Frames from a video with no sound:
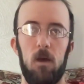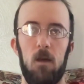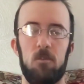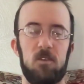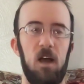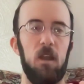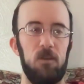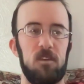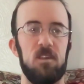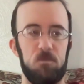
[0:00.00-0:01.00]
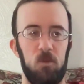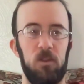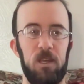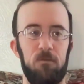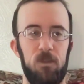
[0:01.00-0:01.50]
am just kind of in
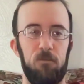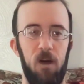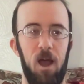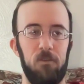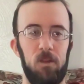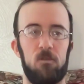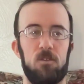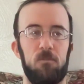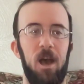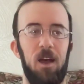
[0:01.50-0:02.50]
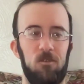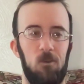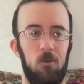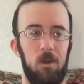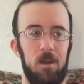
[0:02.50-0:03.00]
disbelief that 5 years have passed
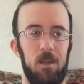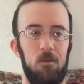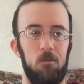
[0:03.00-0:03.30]
already.